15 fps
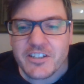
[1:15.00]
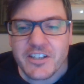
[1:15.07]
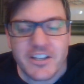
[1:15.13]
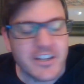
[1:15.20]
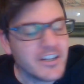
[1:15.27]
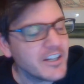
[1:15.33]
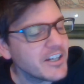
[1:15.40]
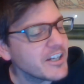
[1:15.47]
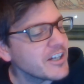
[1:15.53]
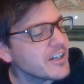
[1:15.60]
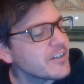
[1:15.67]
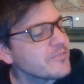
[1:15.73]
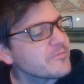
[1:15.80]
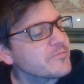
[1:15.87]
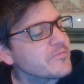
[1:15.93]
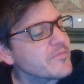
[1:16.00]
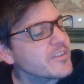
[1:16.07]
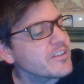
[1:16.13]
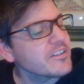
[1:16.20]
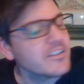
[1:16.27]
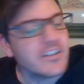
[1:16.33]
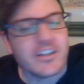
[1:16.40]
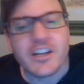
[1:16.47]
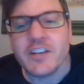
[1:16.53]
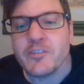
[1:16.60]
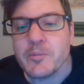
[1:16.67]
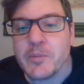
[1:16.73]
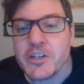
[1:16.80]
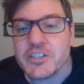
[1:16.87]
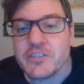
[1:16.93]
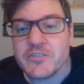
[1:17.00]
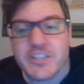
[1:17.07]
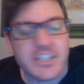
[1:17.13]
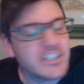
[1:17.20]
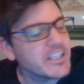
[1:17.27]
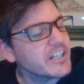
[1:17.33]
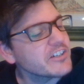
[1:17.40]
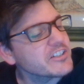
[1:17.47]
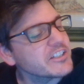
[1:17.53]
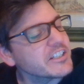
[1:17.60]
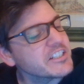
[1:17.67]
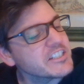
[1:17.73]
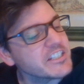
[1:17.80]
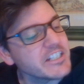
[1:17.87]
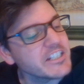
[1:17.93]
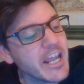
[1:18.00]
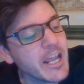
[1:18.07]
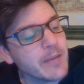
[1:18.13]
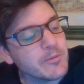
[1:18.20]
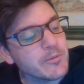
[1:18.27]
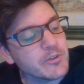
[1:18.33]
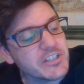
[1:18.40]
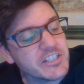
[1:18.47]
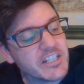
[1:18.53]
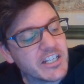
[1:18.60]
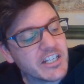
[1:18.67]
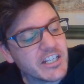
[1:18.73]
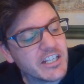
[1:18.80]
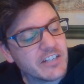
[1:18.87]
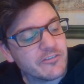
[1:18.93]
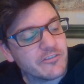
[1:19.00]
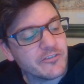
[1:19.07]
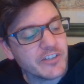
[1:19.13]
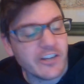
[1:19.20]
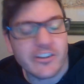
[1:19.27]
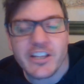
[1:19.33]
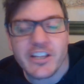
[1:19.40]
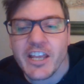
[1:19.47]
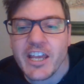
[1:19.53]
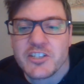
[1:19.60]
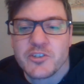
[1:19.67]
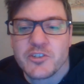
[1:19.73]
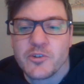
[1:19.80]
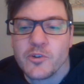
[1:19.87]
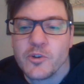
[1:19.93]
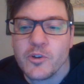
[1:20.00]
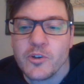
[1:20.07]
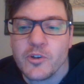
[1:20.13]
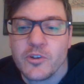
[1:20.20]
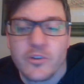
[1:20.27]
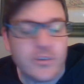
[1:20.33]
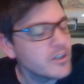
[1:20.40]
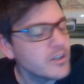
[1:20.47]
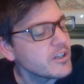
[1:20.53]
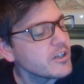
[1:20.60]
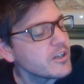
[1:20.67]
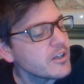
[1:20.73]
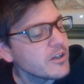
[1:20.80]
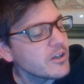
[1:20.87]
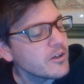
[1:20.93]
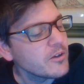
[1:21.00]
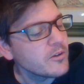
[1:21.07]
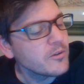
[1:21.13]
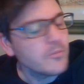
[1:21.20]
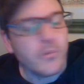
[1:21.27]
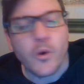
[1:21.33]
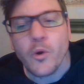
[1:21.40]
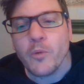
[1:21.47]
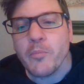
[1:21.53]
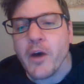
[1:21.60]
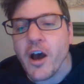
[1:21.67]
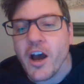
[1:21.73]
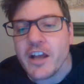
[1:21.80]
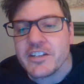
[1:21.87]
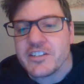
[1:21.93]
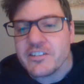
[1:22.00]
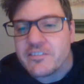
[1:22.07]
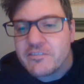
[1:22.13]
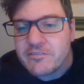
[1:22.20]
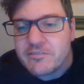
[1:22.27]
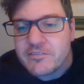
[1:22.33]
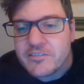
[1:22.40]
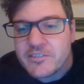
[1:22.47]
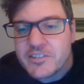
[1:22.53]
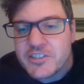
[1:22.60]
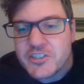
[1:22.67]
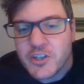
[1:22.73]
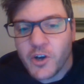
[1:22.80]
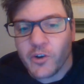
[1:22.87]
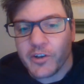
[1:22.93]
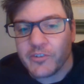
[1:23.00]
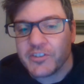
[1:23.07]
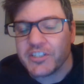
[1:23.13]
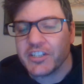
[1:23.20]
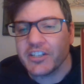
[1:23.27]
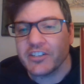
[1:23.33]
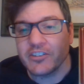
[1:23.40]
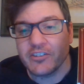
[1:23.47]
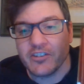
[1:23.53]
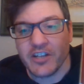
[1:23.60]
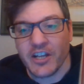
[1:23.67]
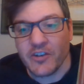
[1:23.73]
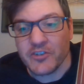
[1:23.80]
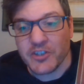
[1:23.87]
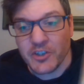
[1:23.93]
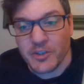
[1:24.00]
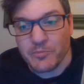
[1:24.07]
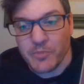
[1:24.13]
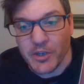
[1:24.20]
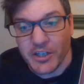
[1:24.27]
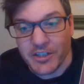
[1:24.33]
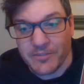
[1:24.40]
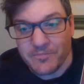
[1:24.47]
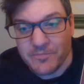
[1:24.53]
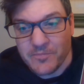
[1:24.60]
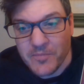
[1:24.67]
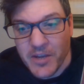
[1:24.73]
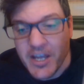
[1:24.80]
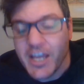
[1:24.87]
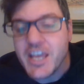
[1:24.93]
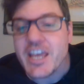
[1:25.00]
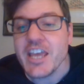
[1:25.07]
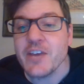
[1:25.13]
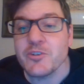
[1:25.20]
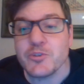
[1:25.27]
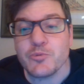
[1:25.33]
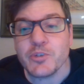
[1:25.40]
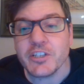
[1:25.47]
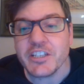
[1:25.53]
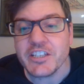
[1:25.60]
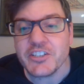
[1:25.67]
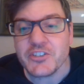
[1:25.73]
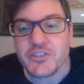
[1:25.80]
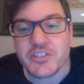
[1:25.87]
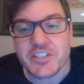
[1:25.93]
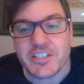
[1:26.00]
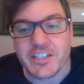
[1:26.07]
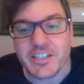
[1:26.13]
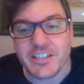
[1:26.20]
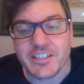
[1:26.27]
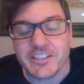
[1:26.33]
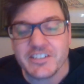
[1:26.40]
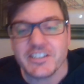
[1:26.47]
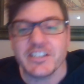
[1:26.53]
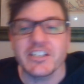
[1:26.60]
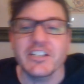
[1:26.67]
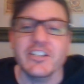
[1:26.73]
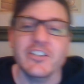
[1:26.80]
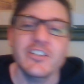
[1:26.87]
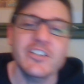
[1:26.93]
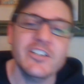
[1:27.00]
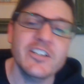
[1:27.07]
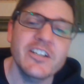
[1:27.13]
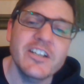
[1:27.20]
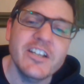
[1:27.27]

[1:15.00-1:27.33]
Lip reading: of a bunch of dictators like Saddam Hussein, Fidel Castro, Pol Pot. So it was a good book. It was really interesting to hear